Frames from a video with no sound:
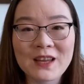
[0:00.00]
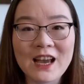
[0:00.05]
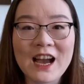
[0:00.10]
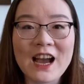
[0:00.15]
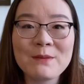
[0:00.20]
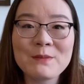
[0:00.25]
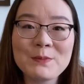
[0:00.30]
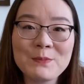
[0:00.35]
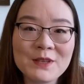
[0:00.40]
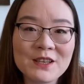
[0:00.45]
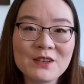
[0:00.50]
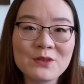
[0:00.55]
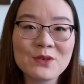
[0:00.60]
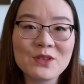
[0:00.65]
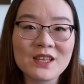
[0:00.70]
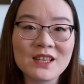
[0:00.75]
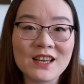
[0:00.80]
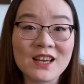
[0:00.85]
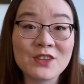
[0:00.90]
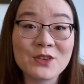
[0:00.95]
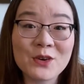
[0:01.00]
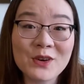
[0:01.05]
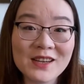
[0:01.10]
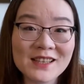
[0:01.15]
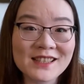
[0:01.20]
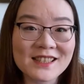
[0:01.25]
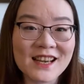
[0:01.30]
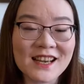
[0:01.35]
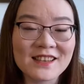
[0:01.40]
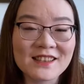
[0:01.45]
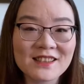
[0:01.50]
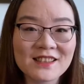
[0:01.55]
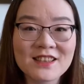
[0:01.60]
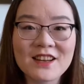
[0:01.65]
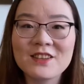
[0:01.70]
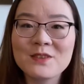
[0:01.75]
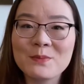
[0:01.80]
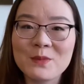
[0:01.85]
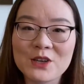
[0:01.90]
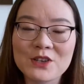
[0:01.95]
I'm a PhD in neuroscience
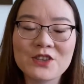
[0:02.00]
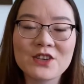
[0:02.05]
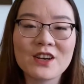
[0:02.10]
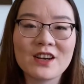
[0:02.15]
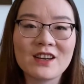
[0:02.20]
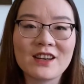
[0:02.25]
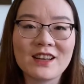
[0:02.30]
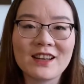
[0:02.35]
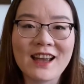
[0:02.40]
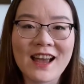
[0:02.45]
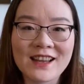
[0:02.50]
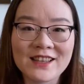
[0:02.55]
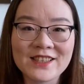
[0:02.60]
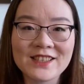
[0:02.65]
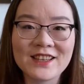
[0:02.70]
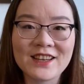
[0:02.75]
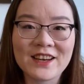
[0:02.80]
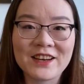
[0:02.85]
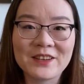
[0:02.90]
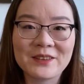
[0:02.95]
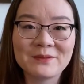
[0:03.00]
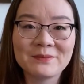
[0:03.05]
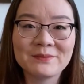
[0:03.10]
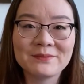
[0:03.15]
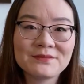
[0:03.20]
turned machine learning engineer.